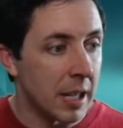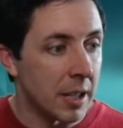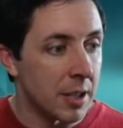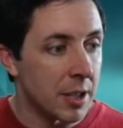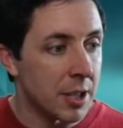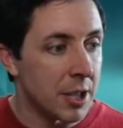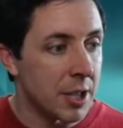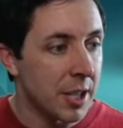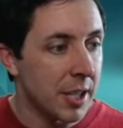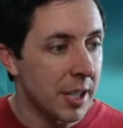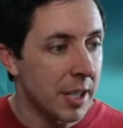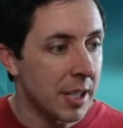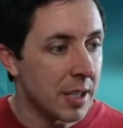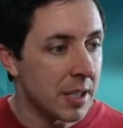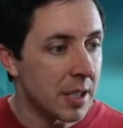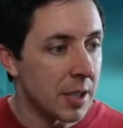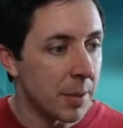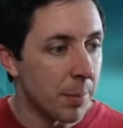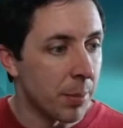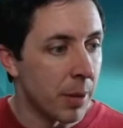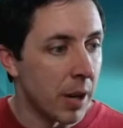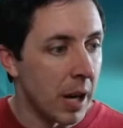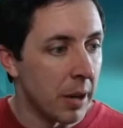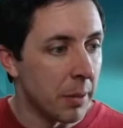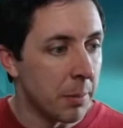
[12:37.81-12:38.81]
She is the
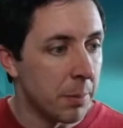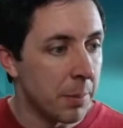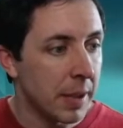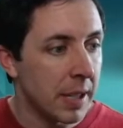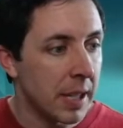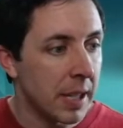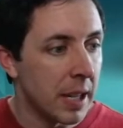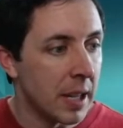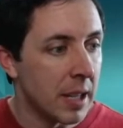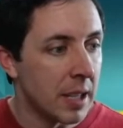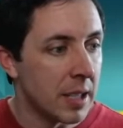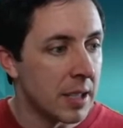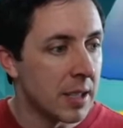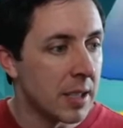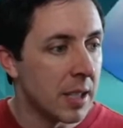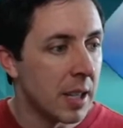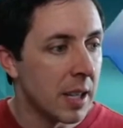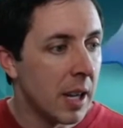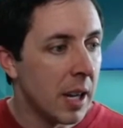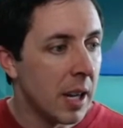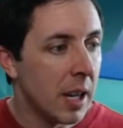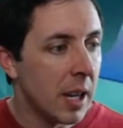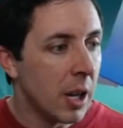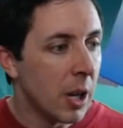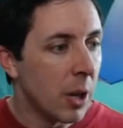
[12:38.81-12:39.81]
problem because
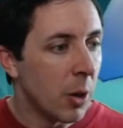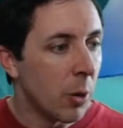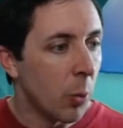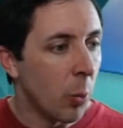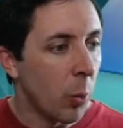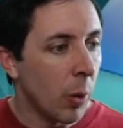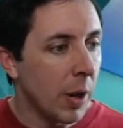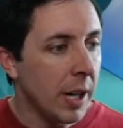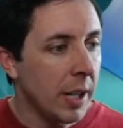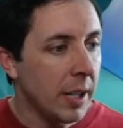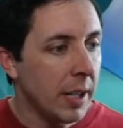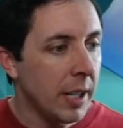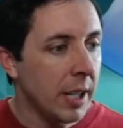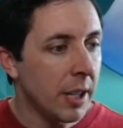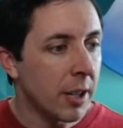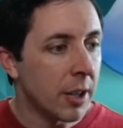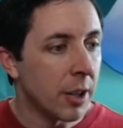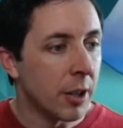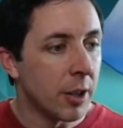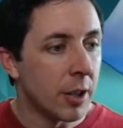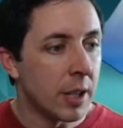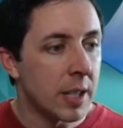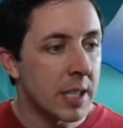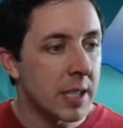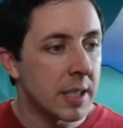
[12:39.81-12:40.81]
we need
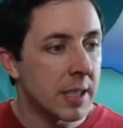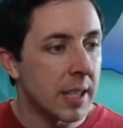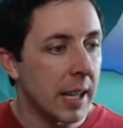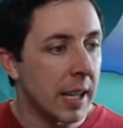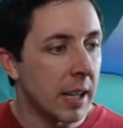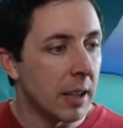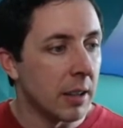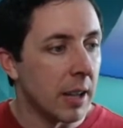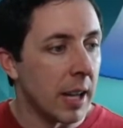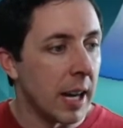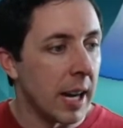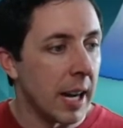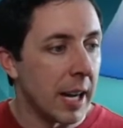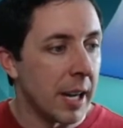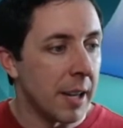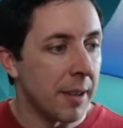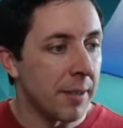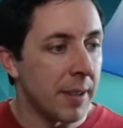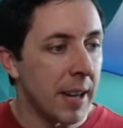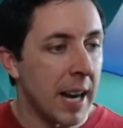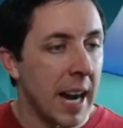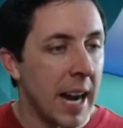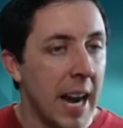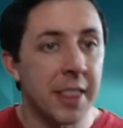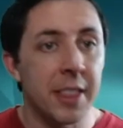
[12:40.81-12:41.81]
her to stay
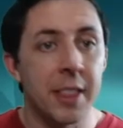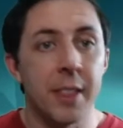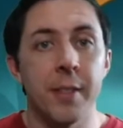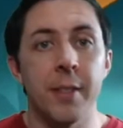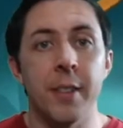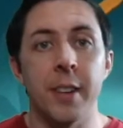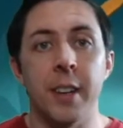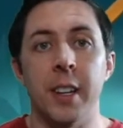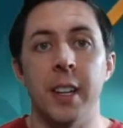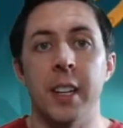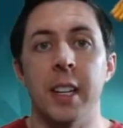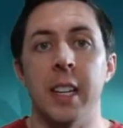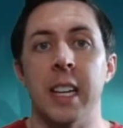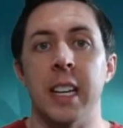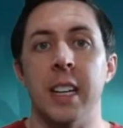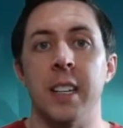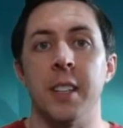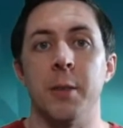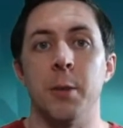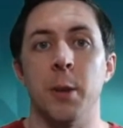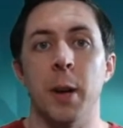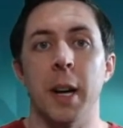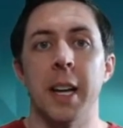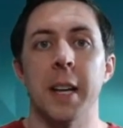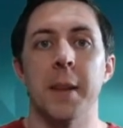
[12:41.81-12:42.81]
alive at the very
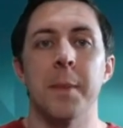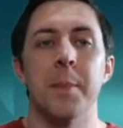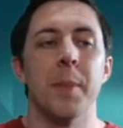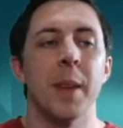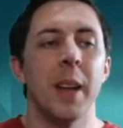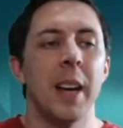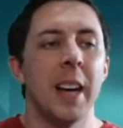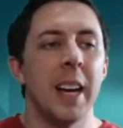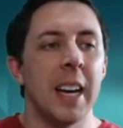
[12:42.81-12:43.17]
end, right?